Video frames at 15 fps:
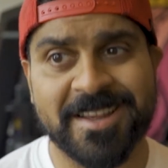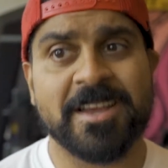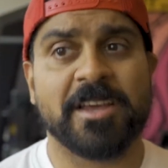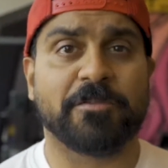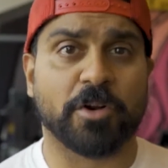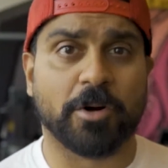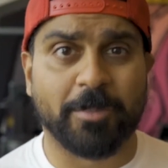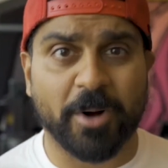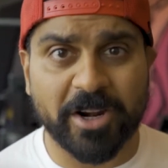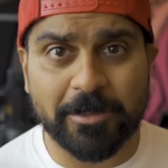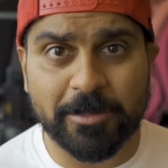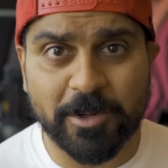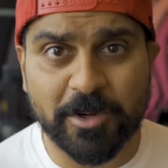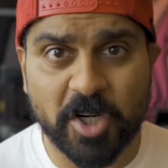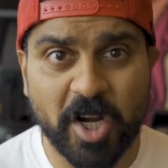If you're a
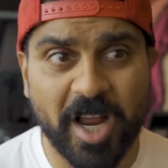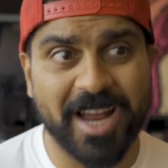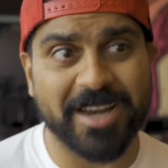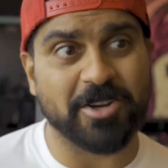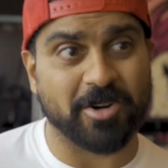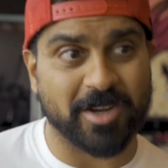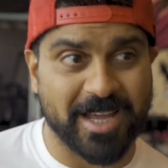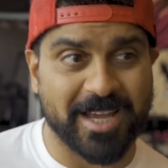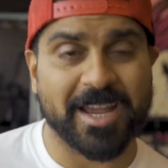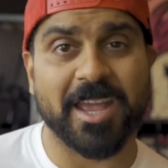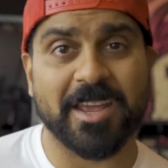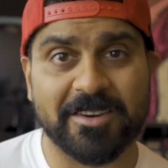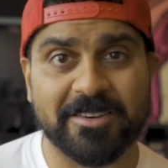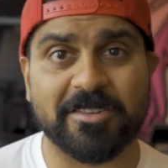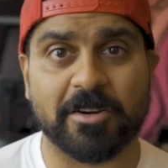bodybuilder and you're
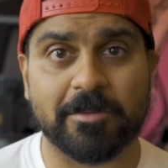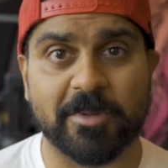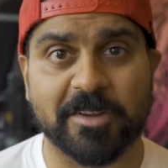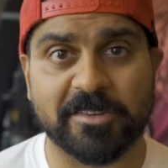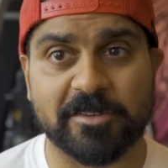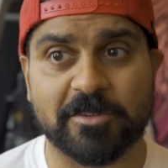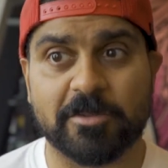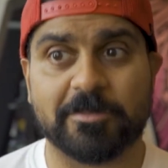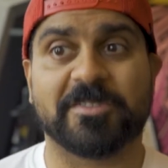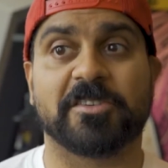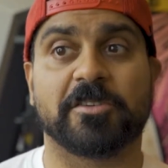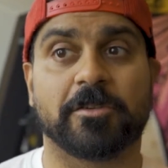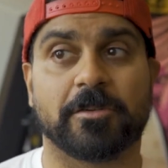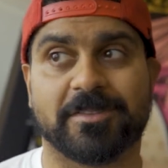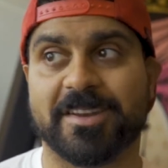lacking in certain muscle groups and
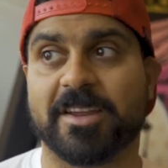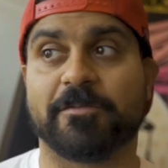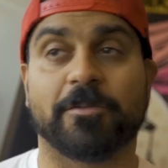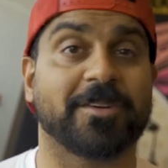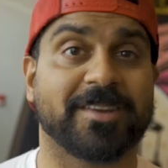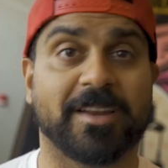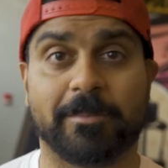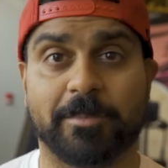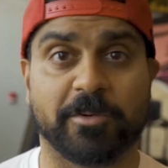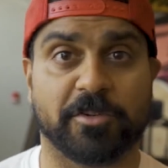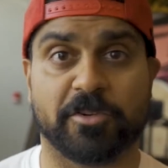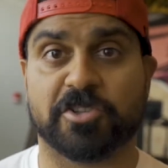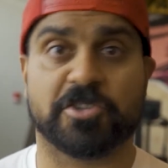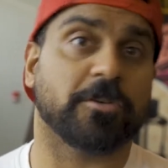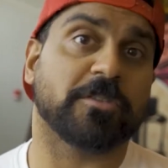you're, say for example,
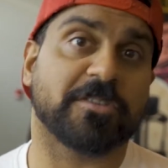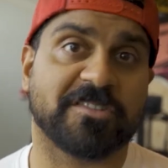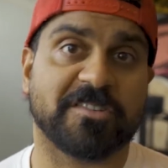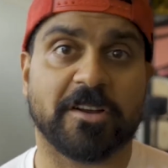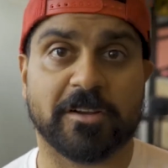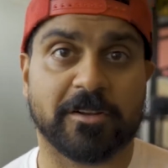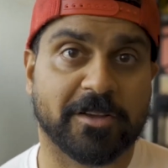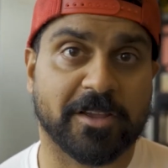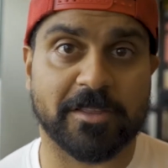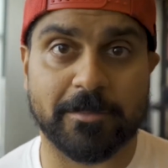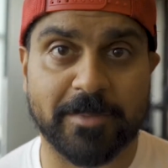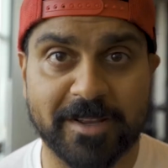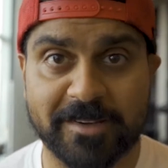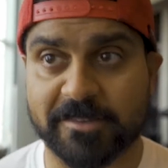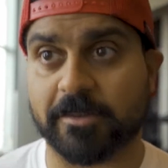your shoulders are not looking the
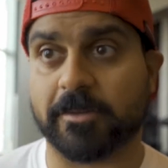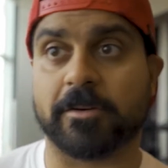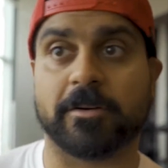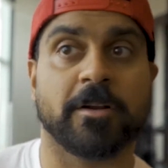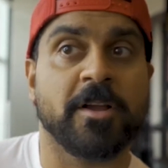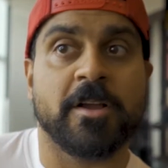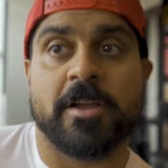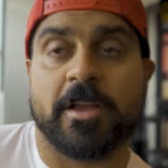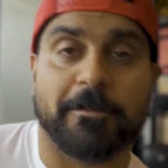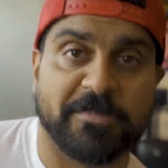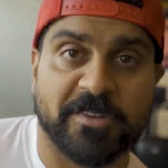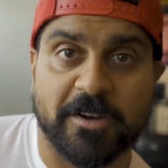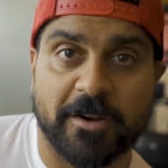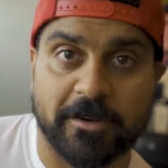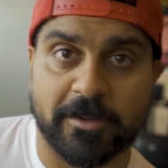best, or your
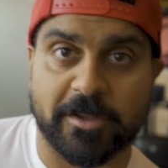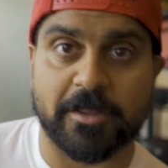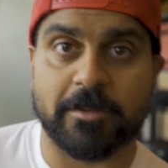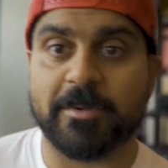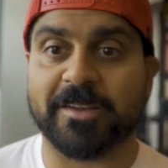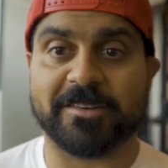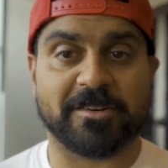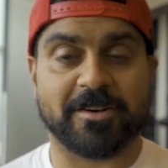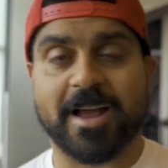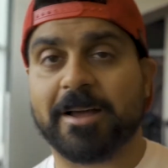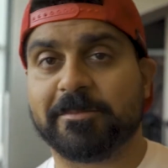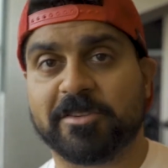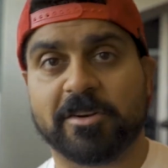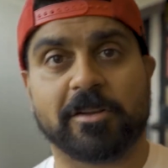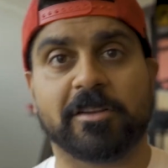hips are not looking the best, or your
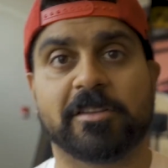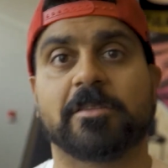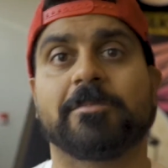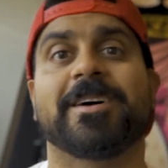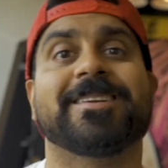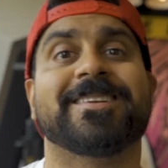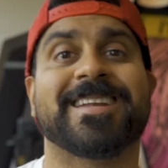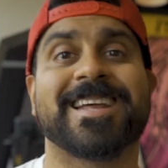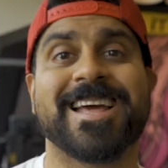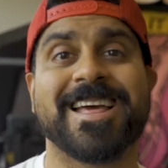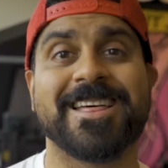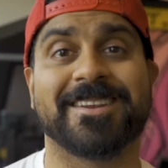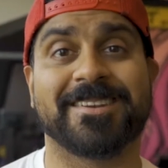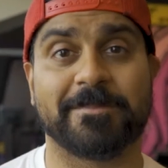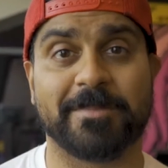abs are not looking the best,
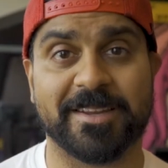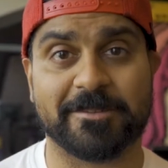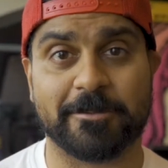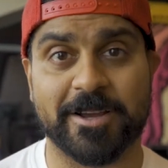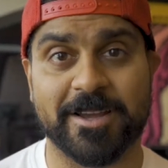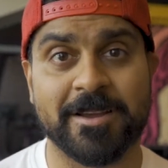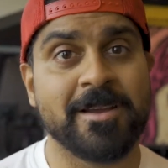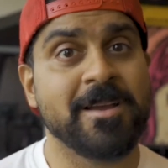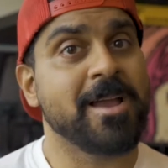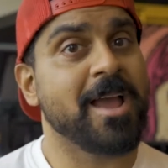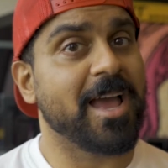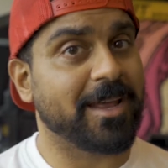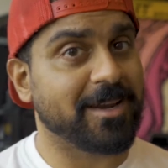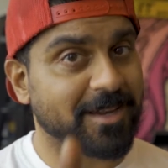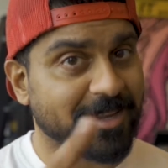it's the best way.
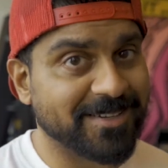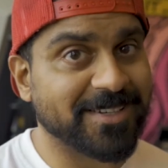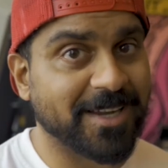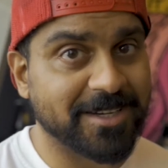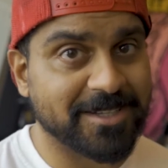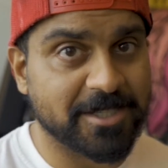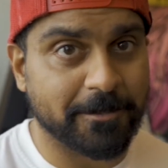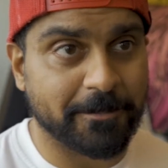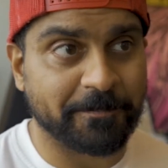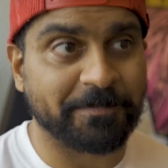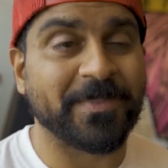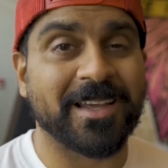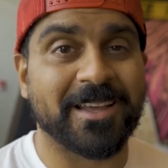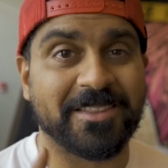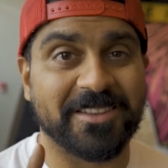And a side tip,
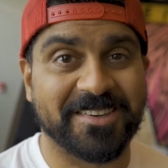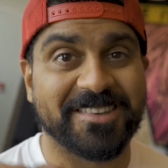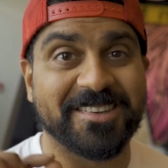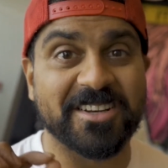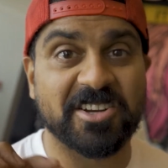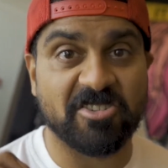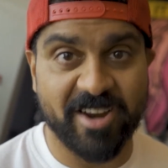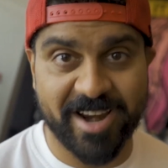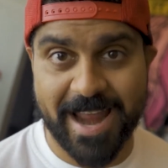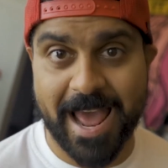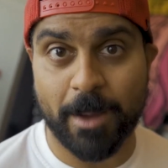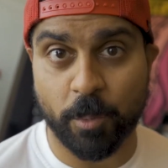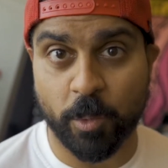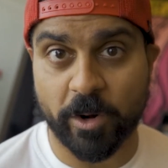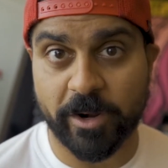this is a great
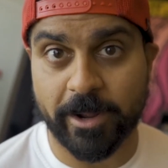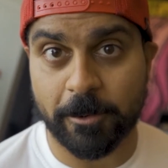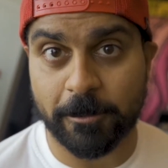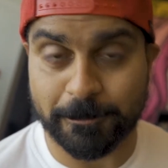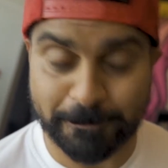ab workout.